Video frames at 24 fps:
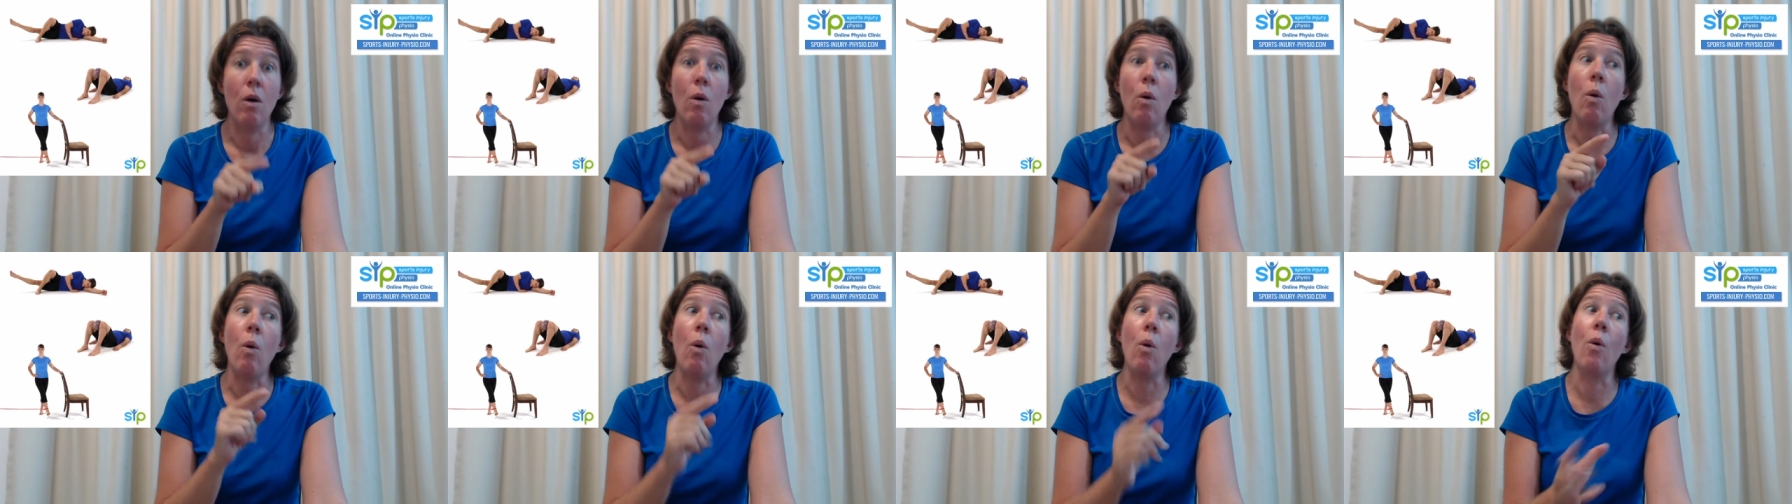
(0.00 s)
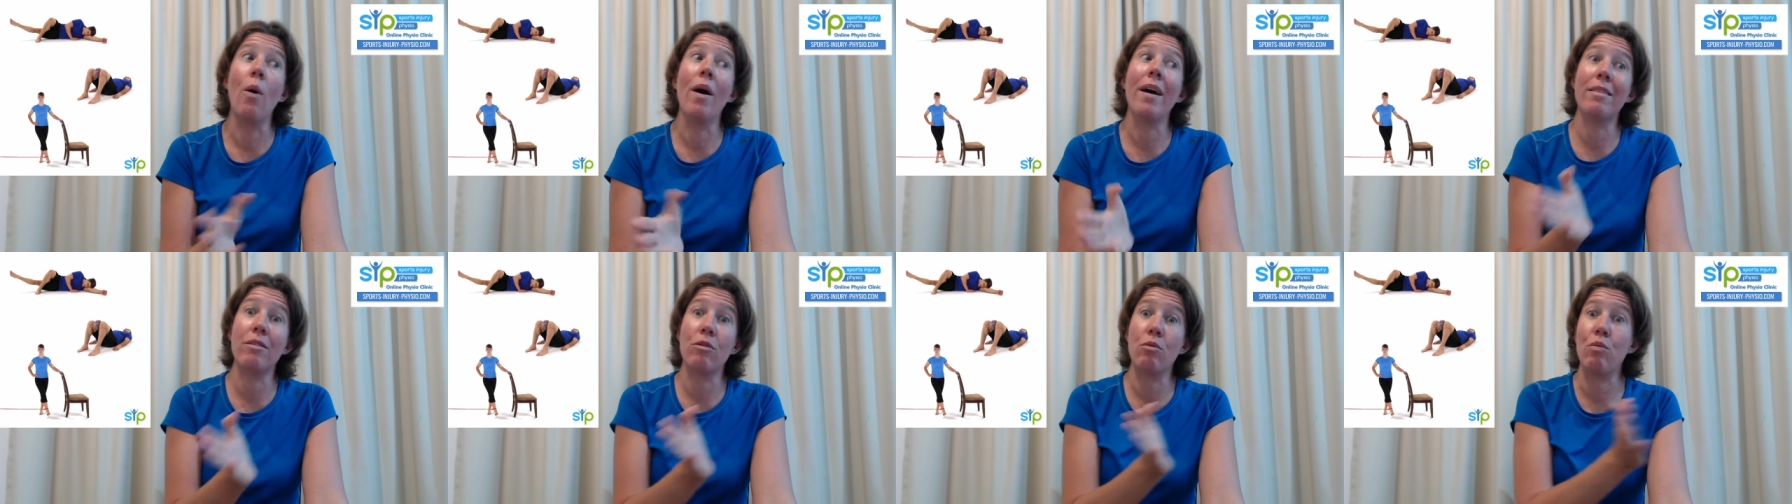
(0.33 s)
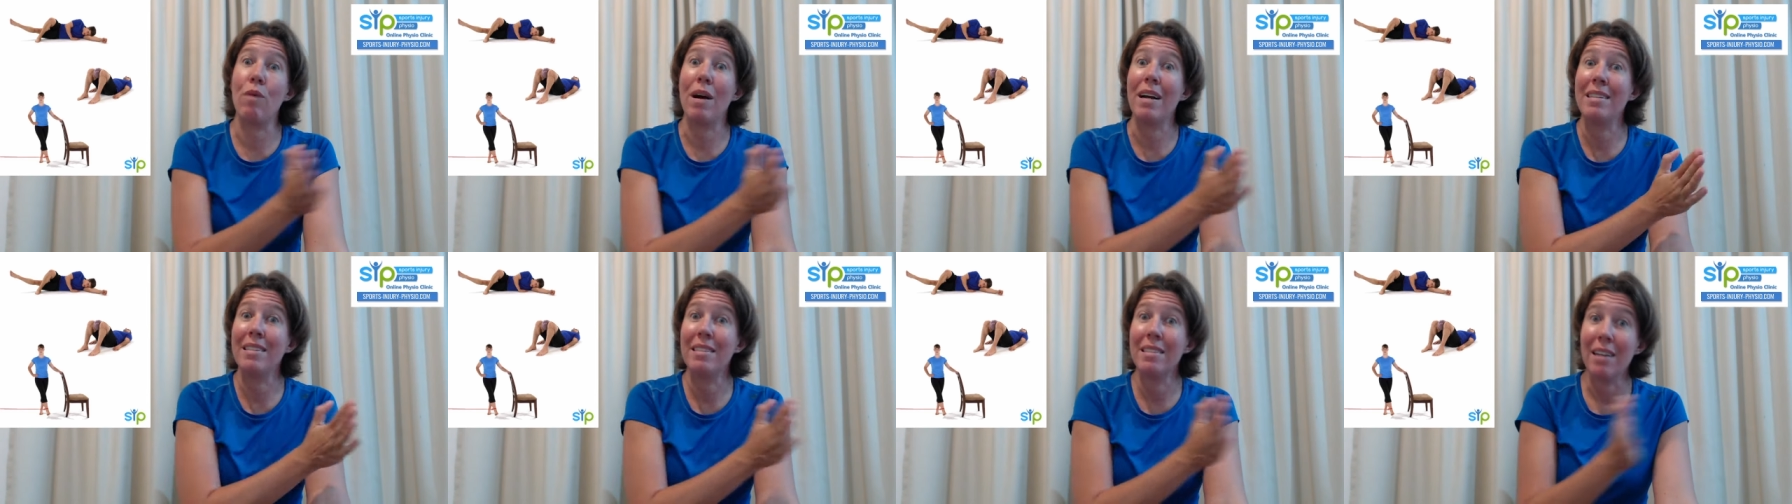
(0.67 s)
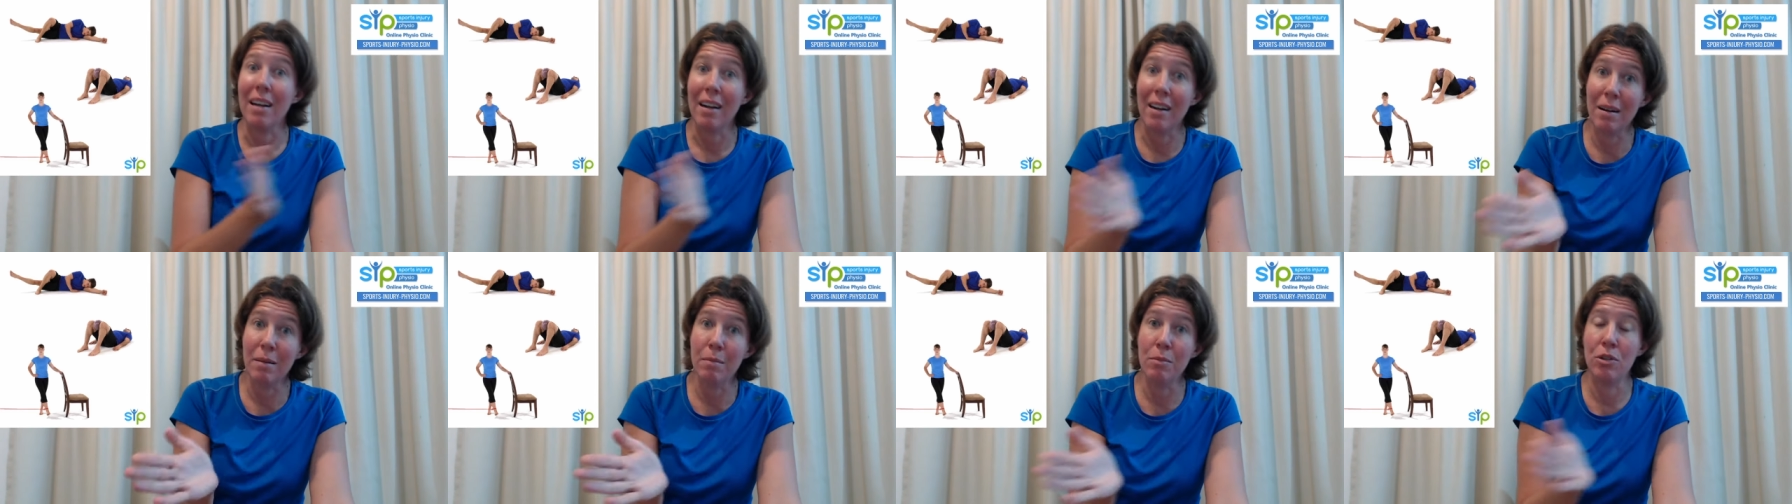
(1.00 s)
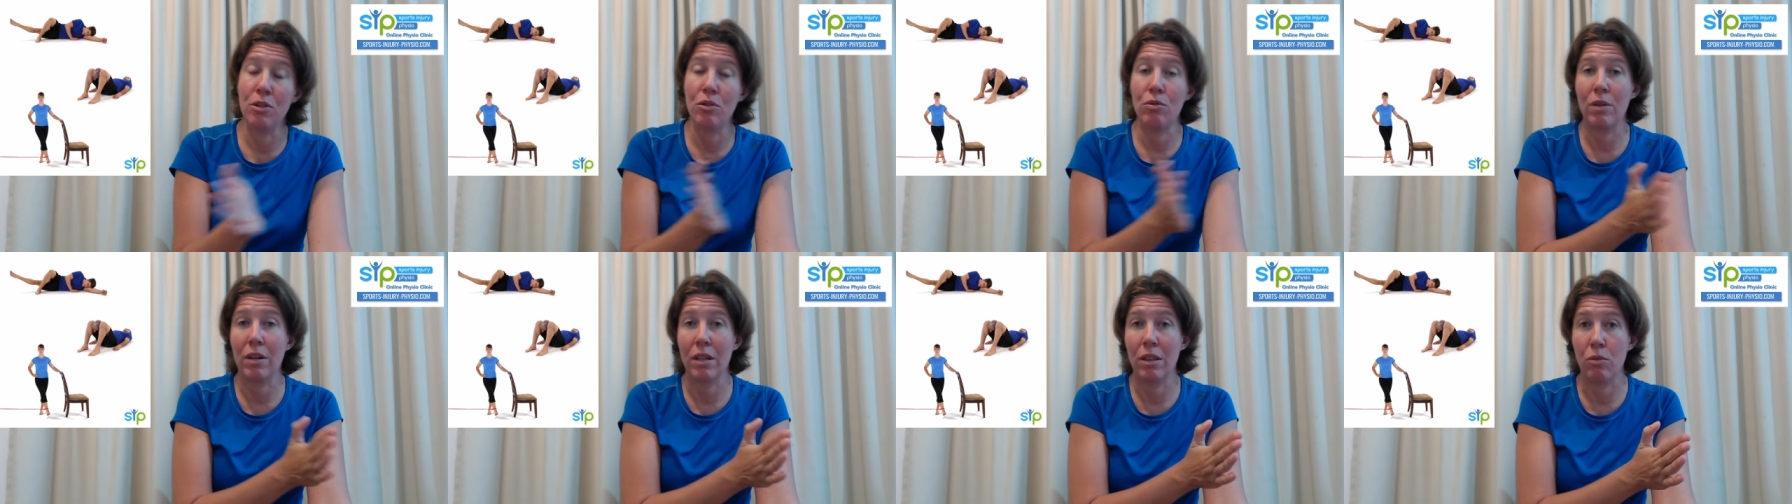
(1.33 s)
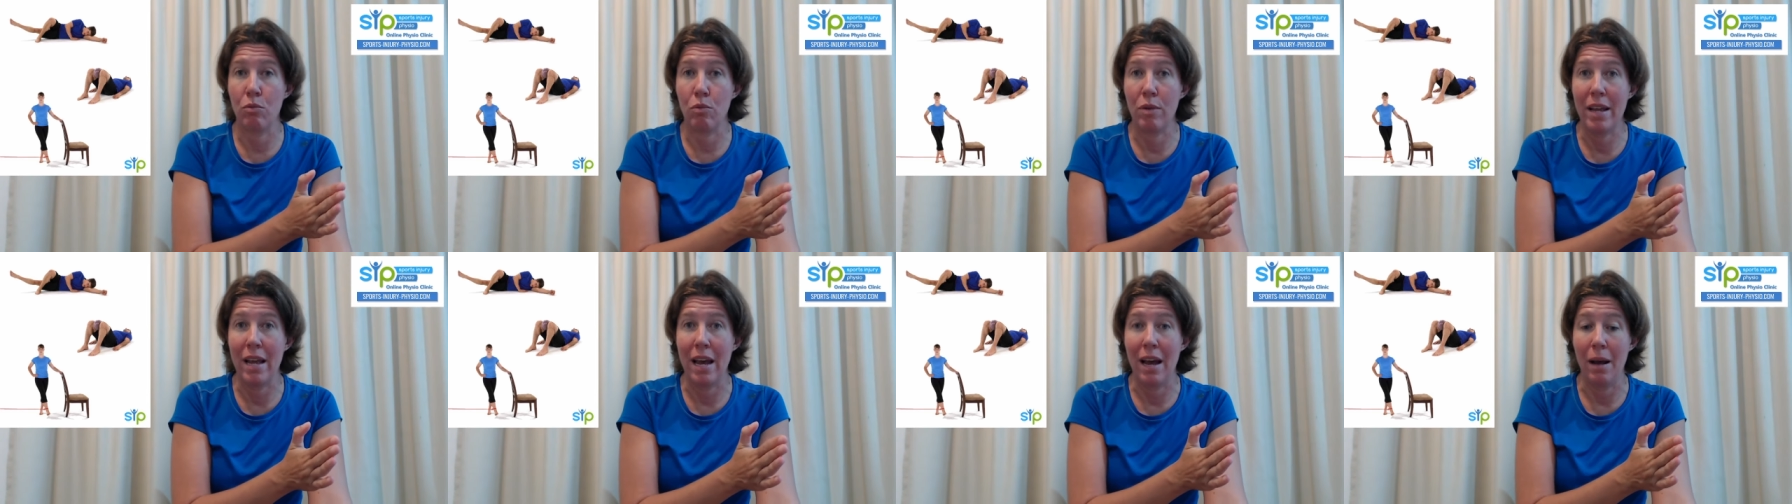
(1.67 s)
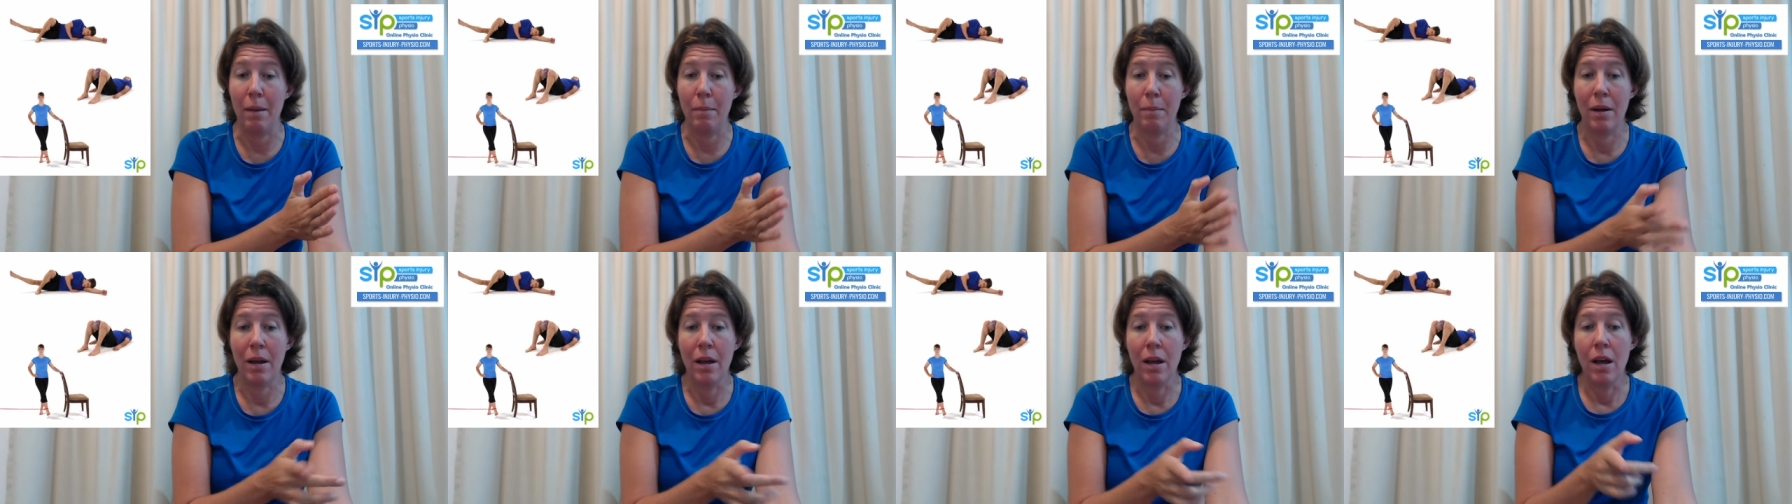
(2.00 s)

or at the right time during the rehab.